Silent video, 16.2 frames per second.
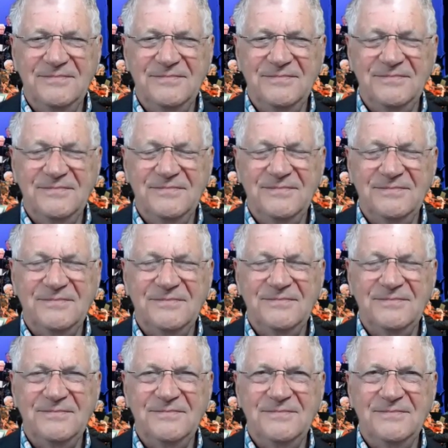
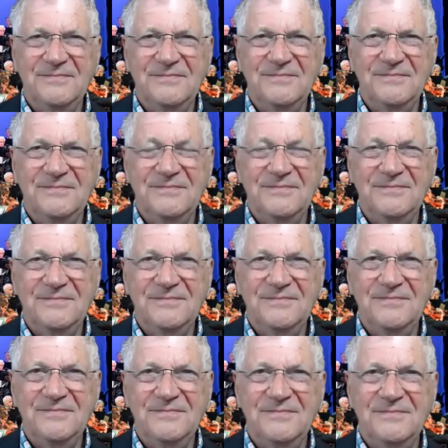
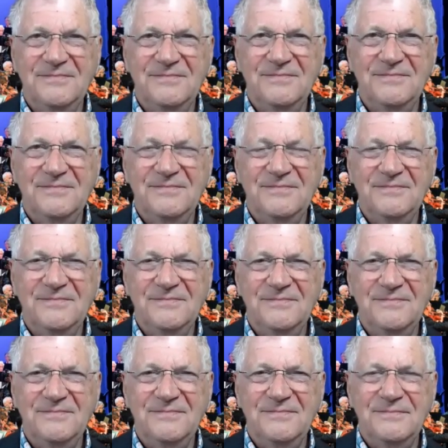
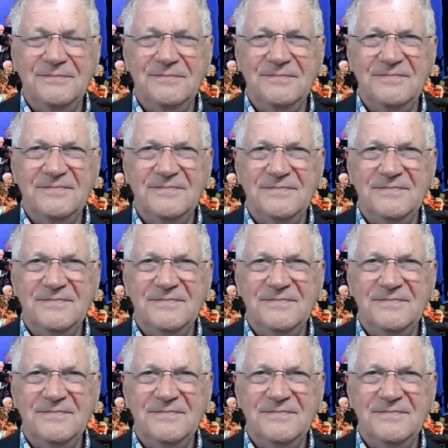(not speaking)